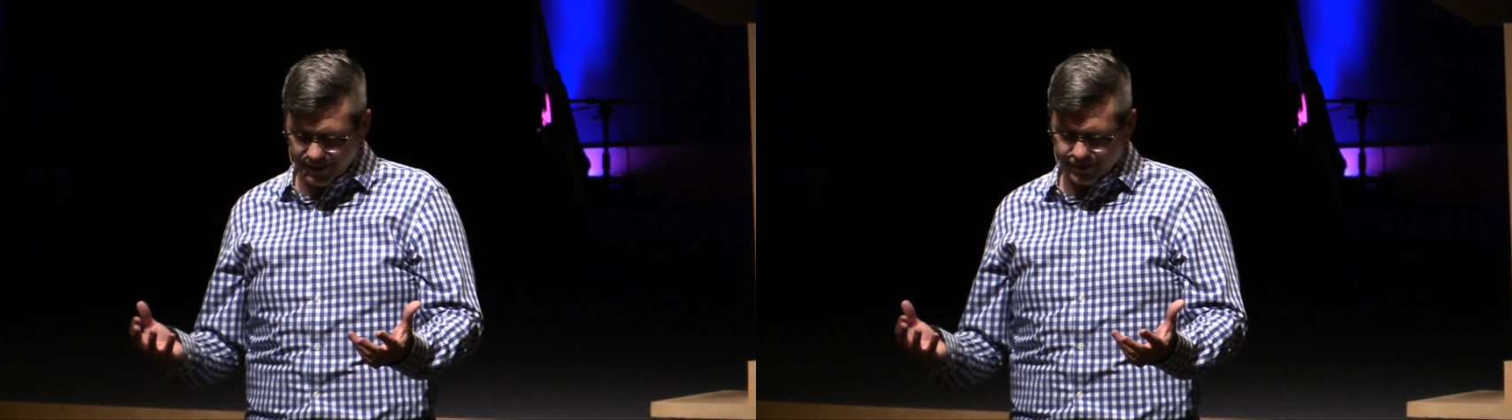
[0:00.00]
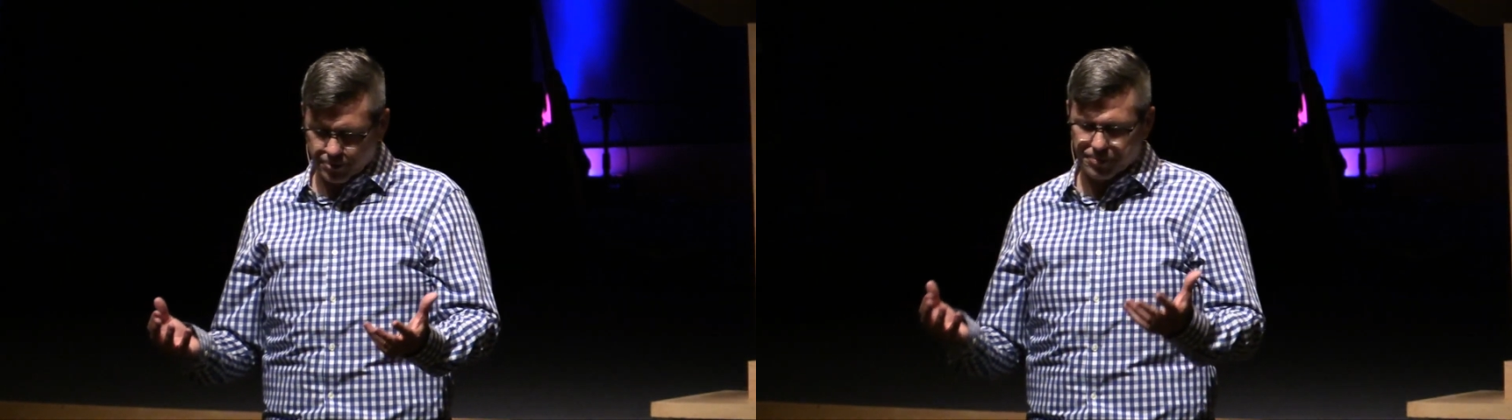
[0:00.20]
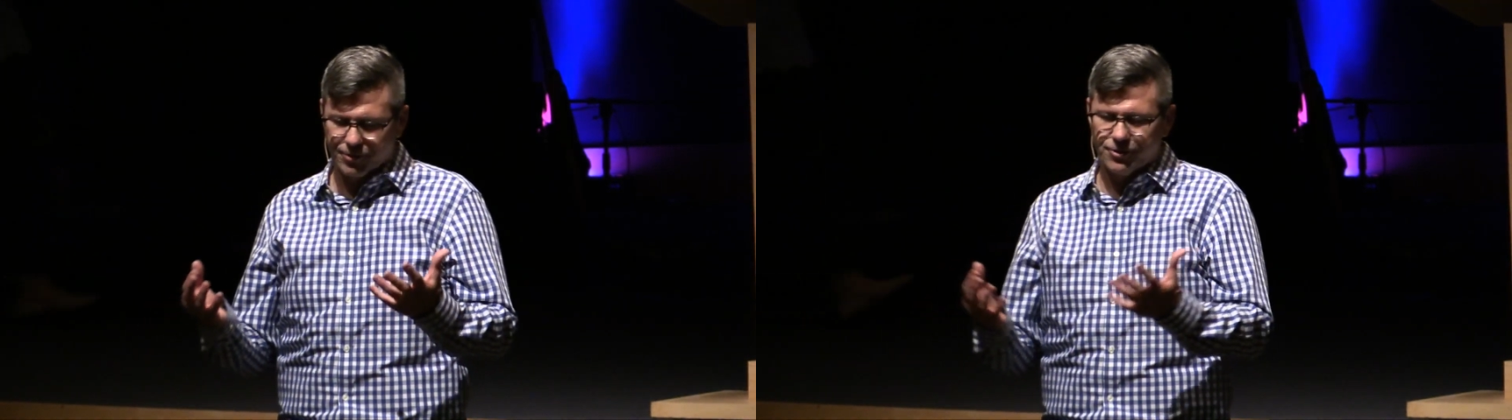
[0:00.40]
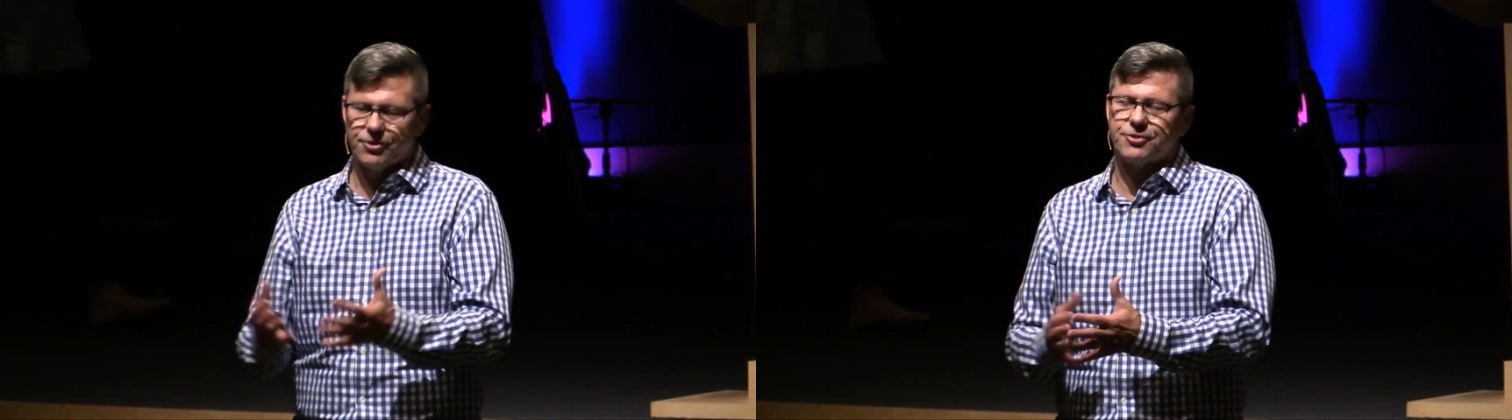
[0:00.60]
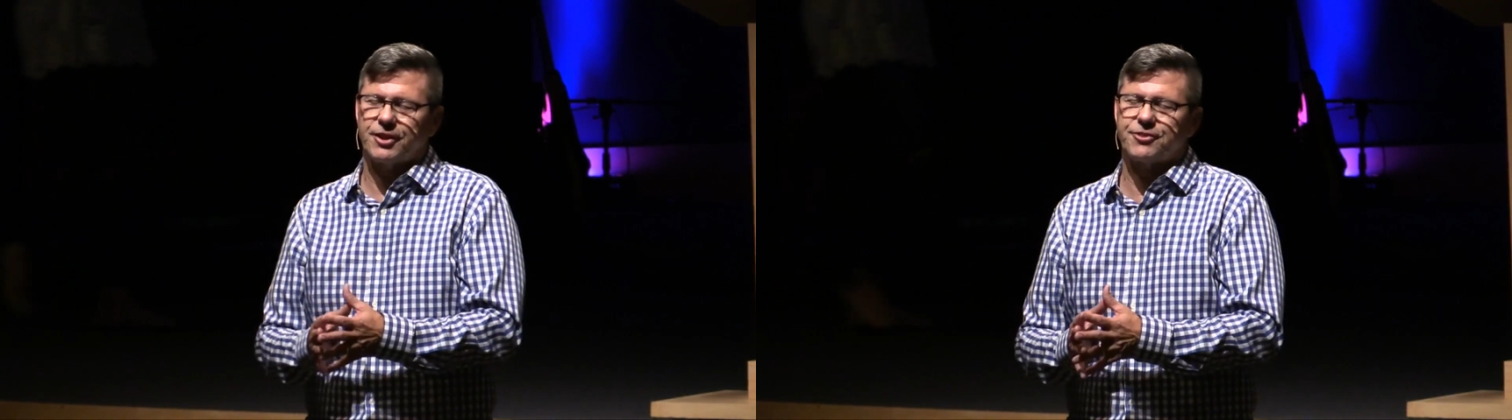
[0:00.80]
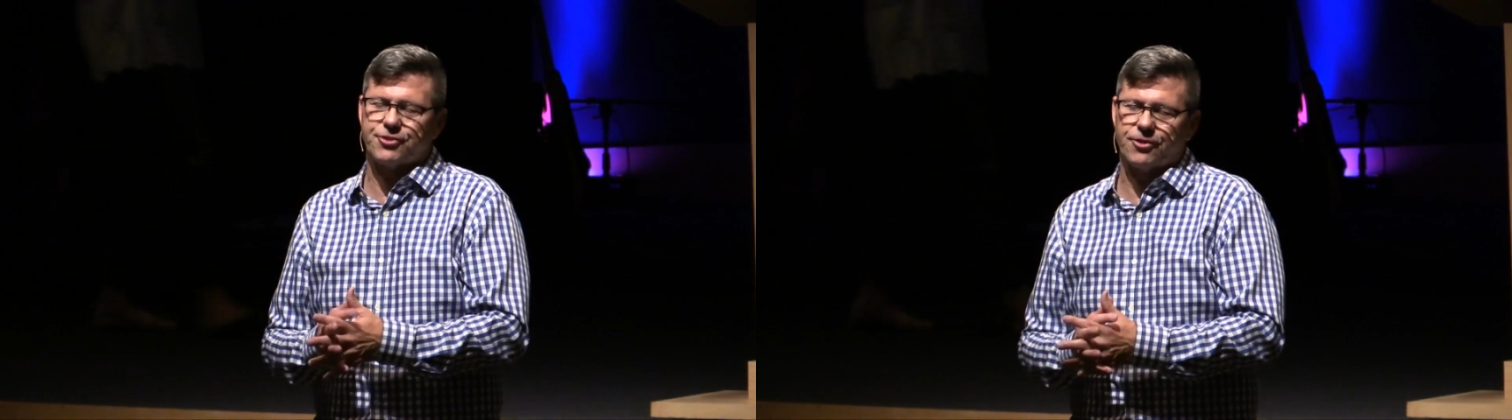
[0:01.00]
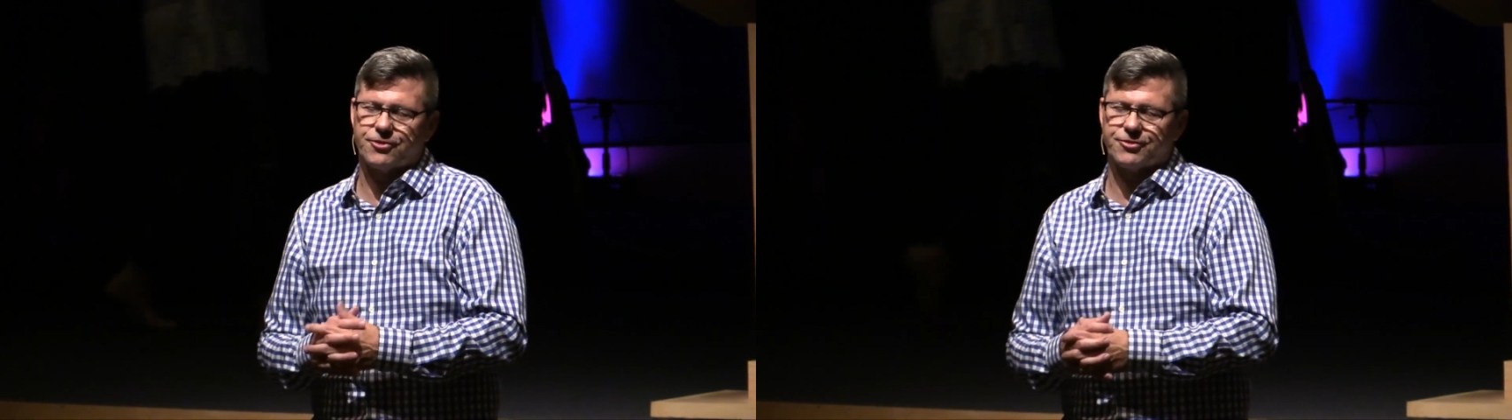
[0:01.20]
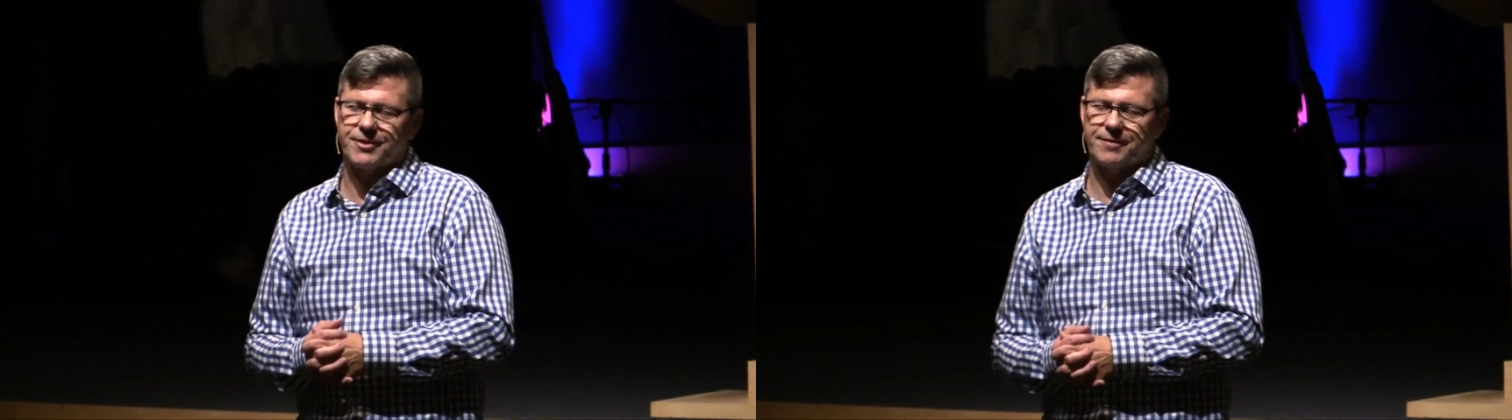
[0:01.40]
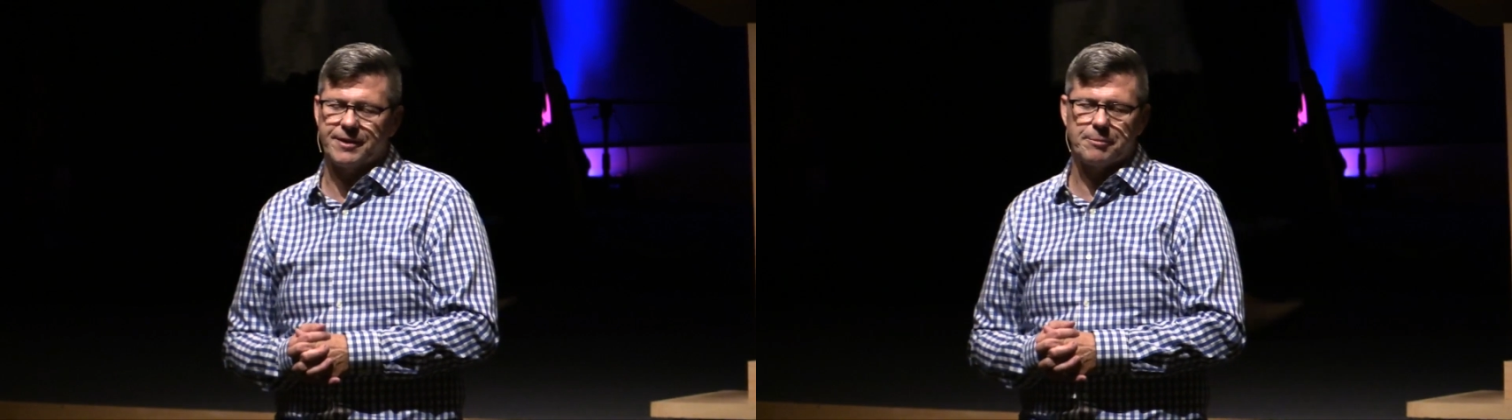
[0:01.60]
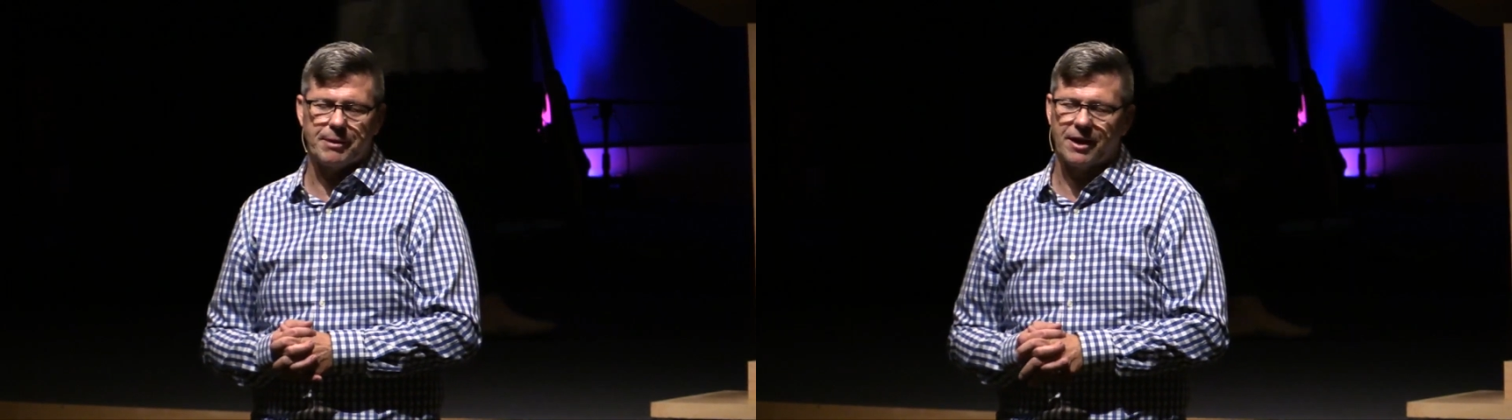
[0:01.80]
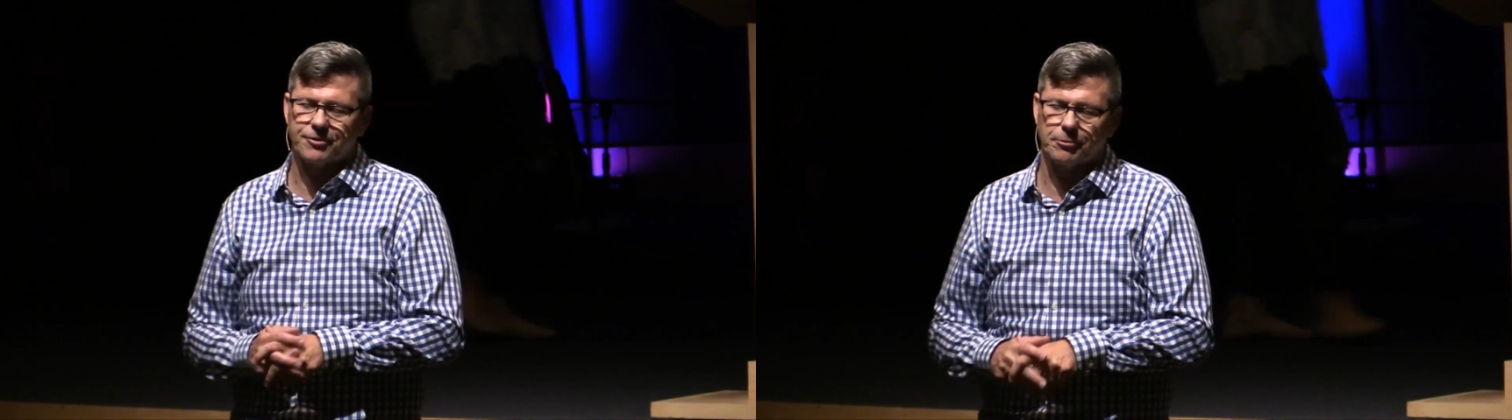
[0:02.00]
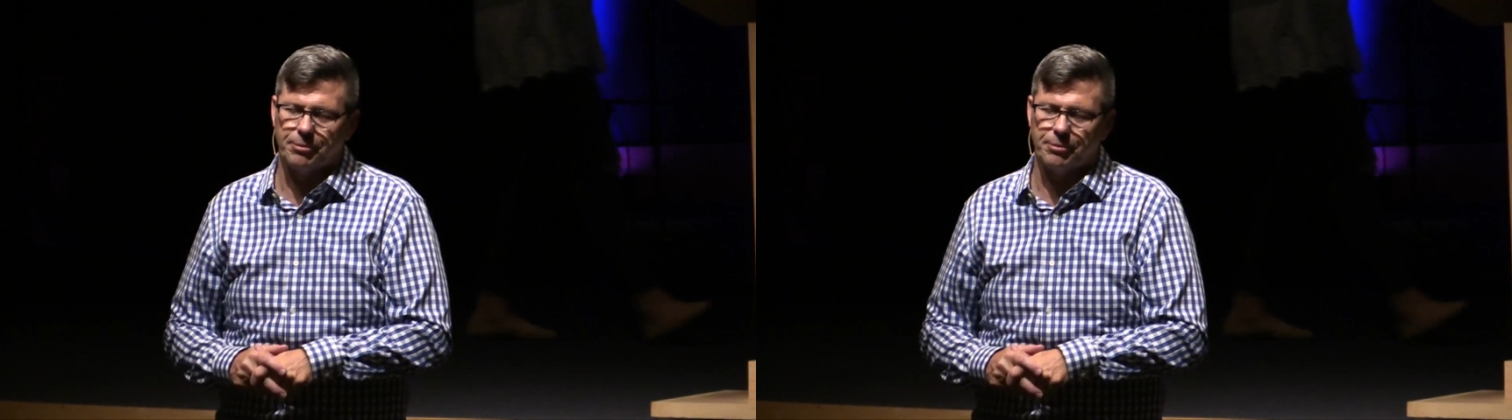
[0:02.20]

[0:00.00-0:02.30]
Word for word: to produce a church that the Apostle